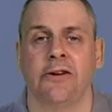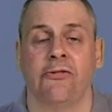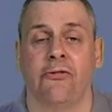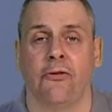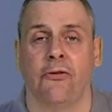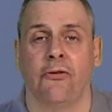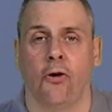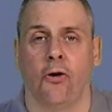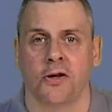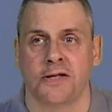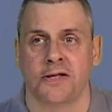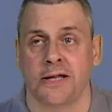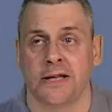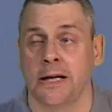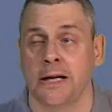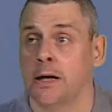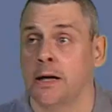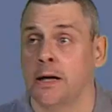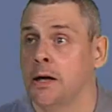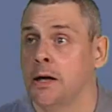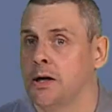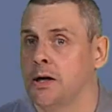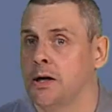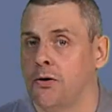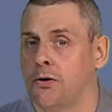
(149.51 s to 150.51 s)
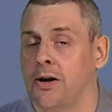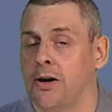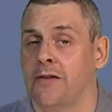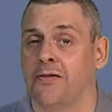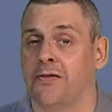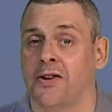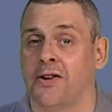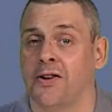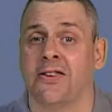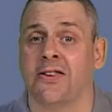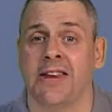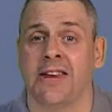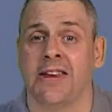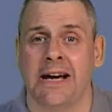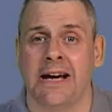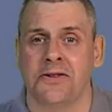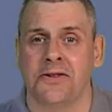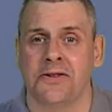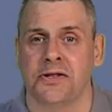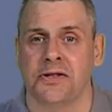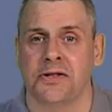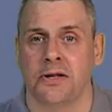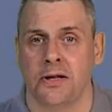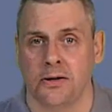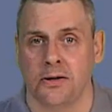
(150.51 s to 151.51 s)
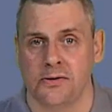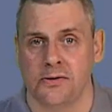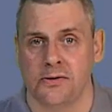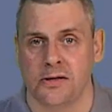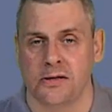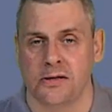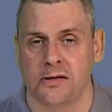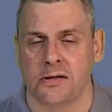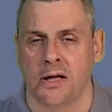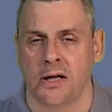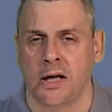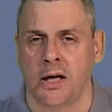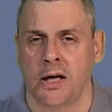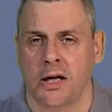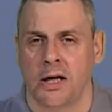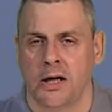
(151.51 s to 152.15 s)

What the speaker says: 40 or even 1,000 users,